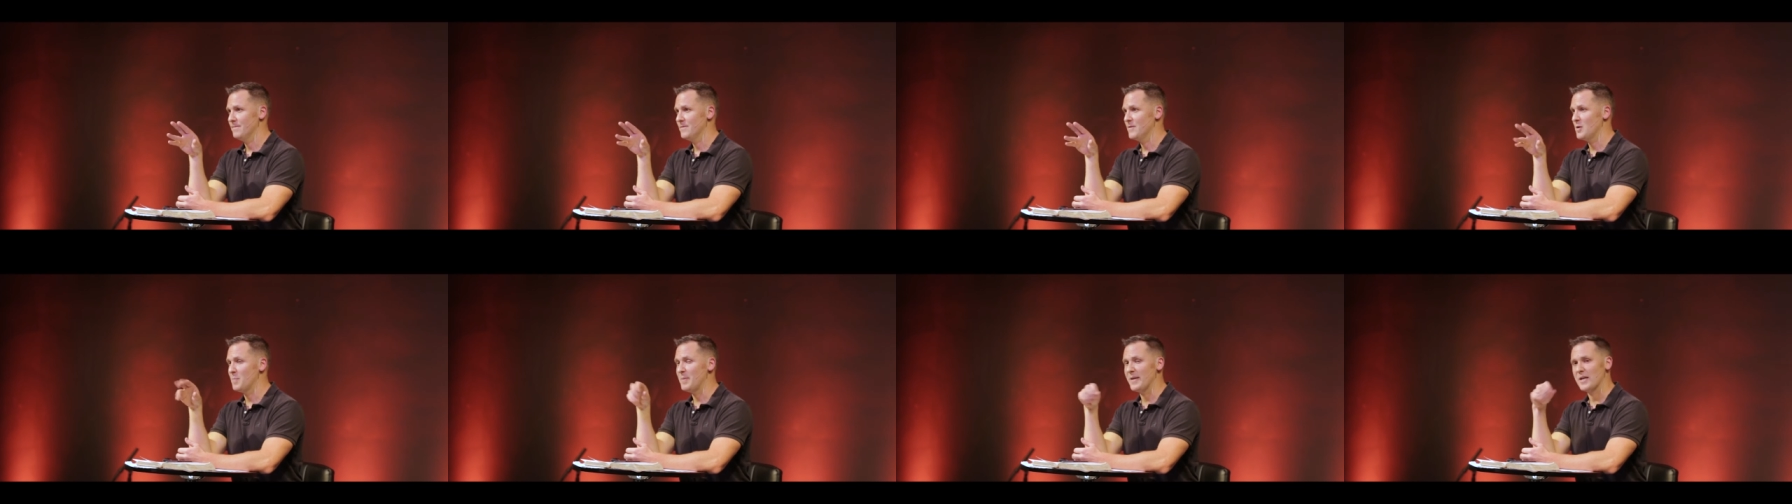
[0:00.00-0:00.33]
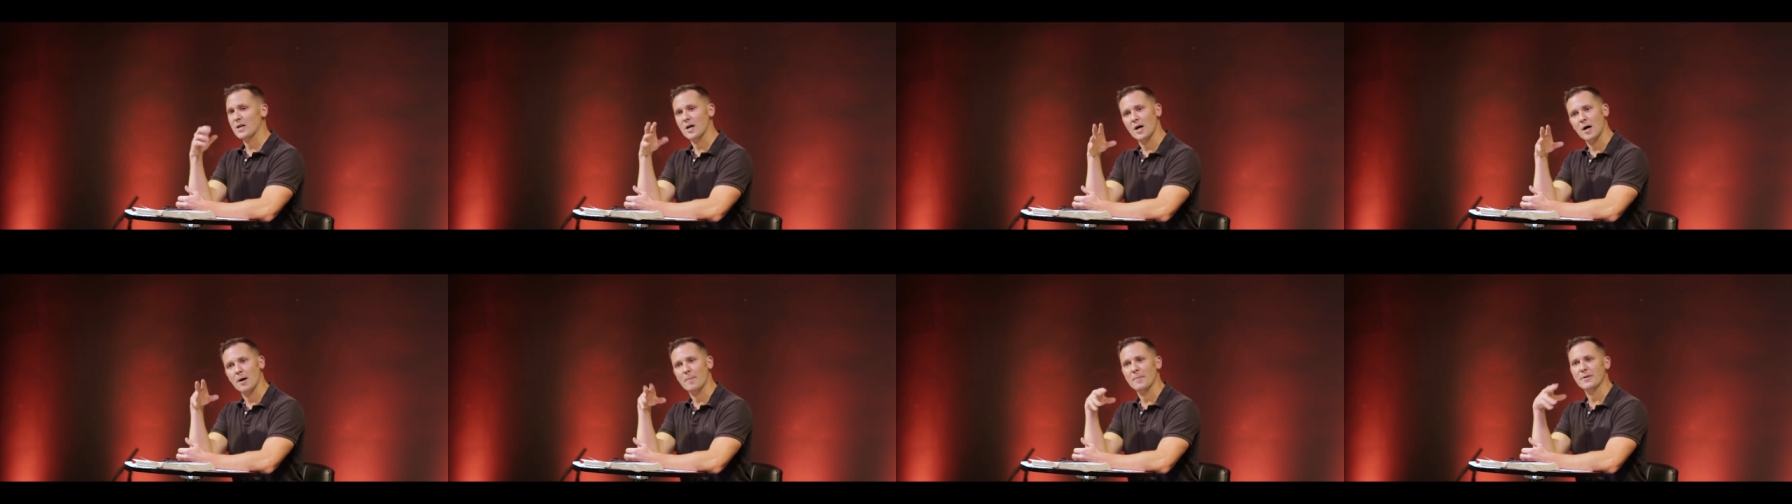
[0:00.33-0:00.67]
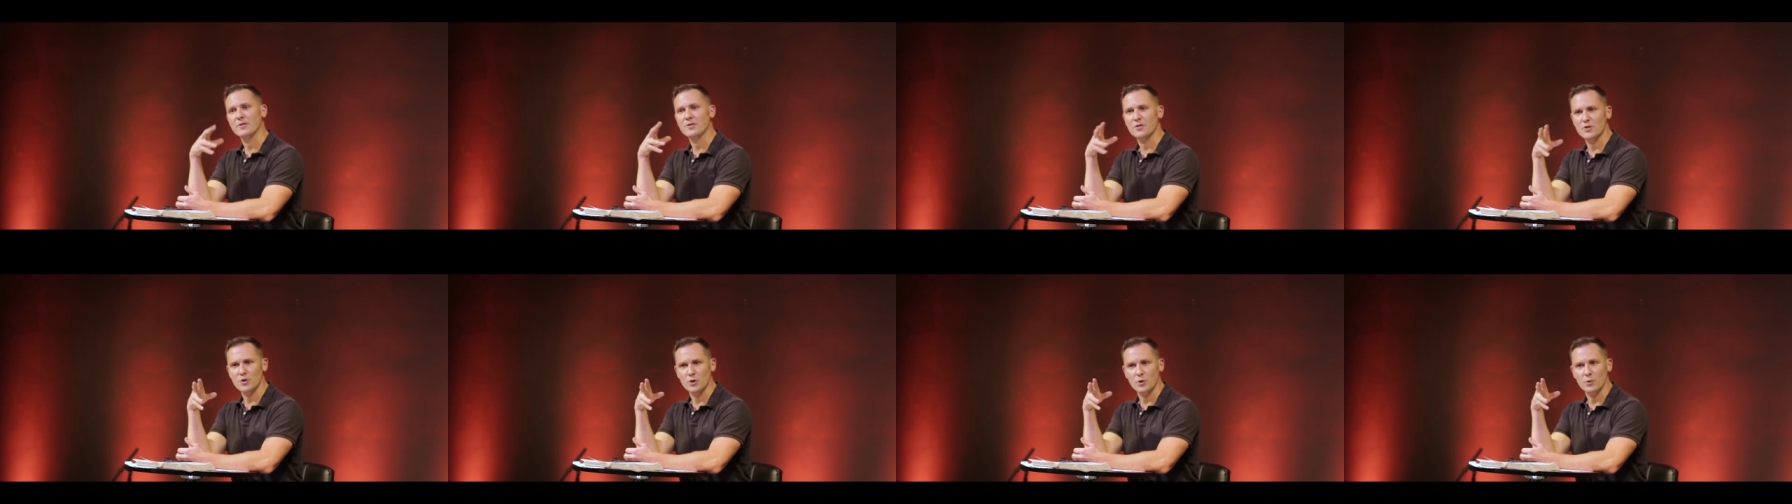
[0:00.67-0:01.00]
to become
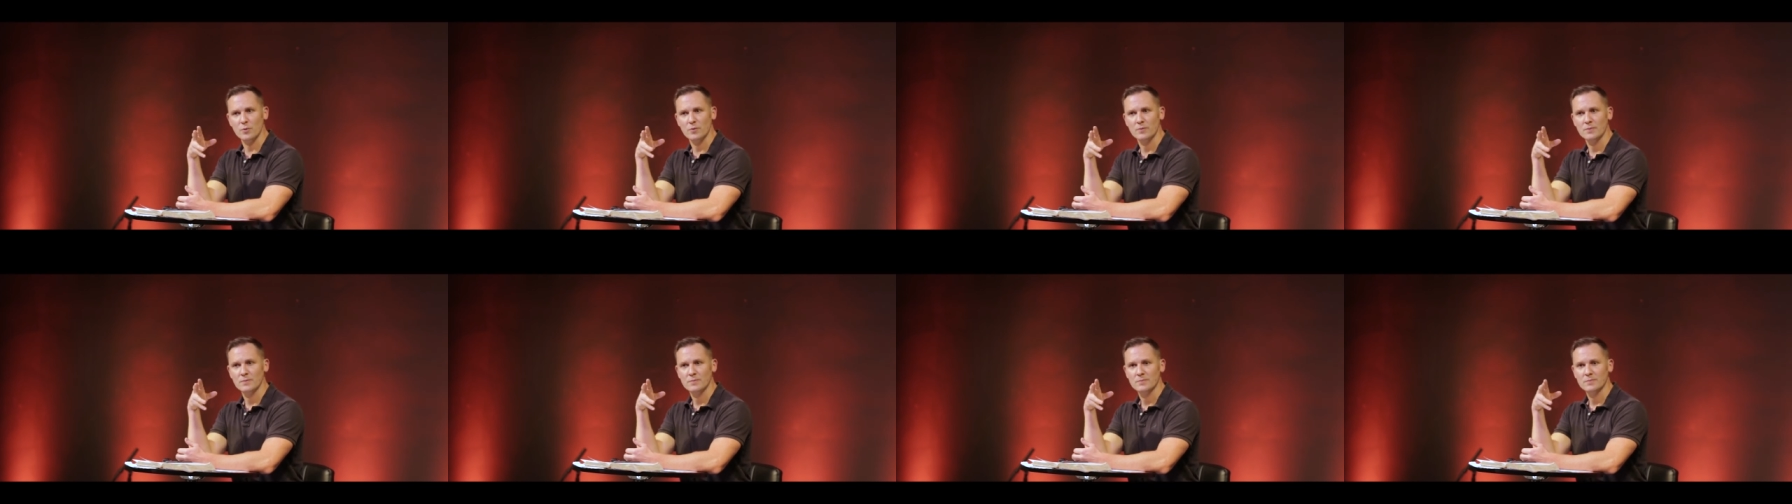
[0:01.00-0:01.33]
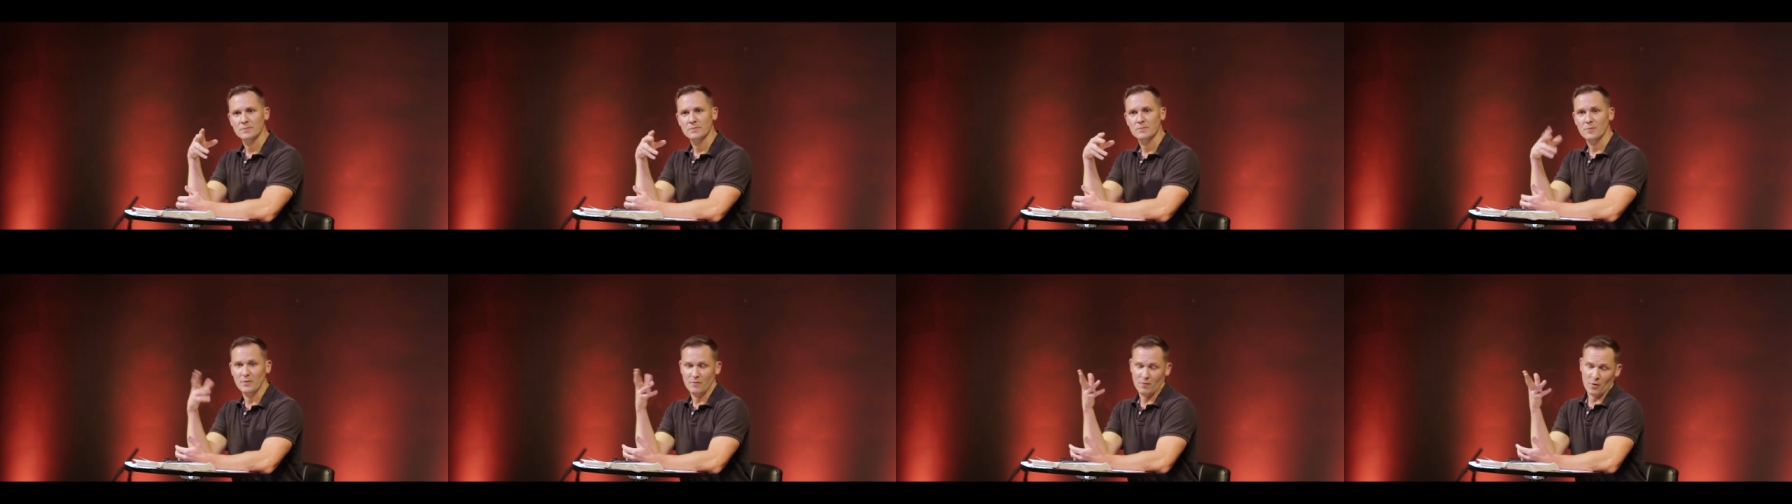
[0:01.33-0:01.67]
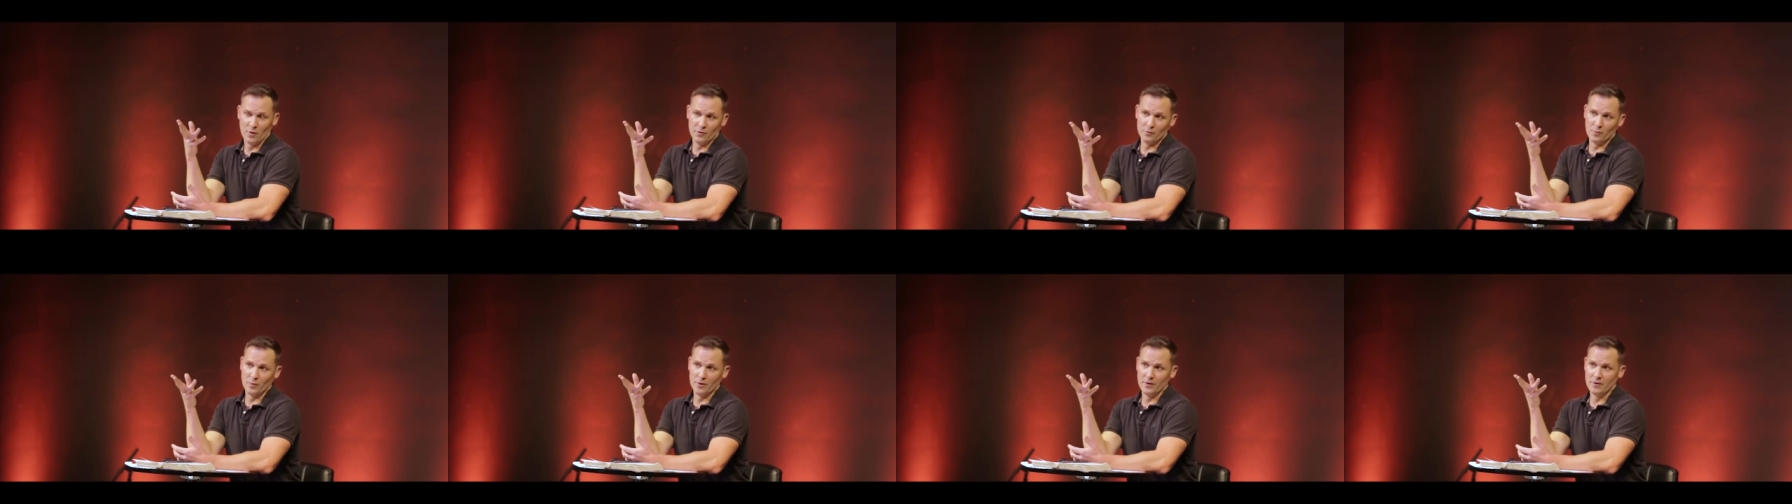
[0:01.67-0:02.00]
and to do what we've
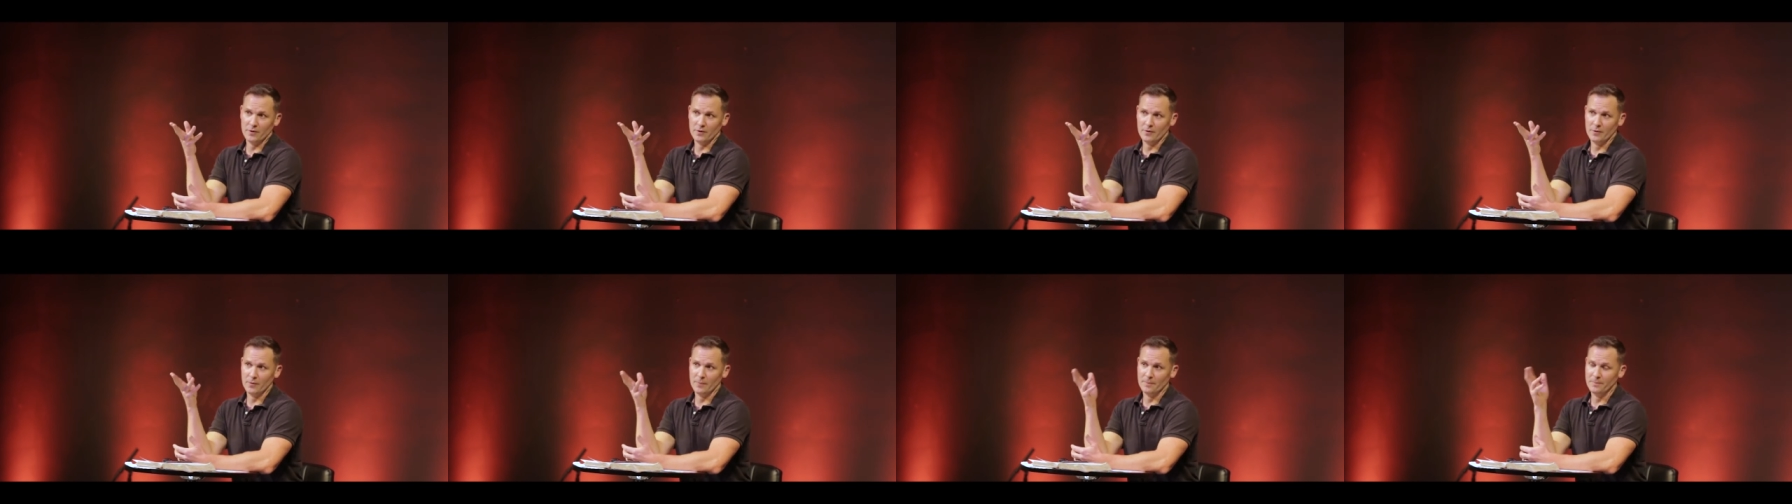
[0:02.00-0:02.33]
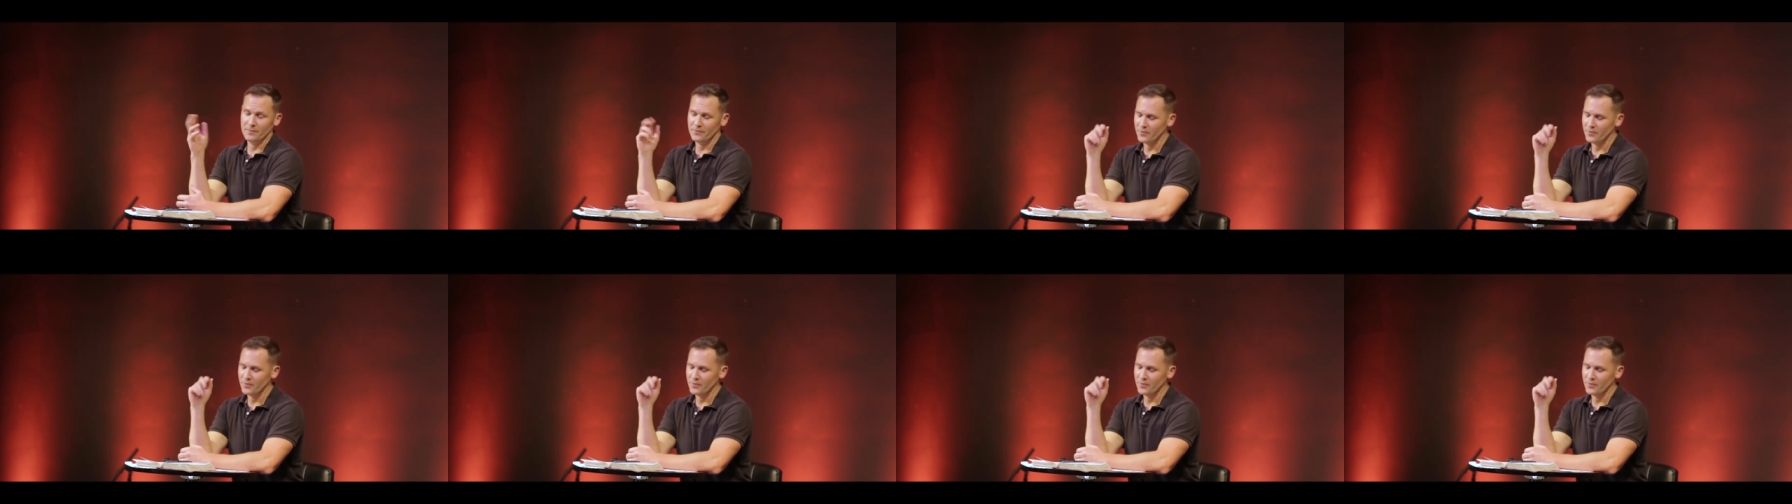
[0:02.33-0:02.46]
always wanted to do.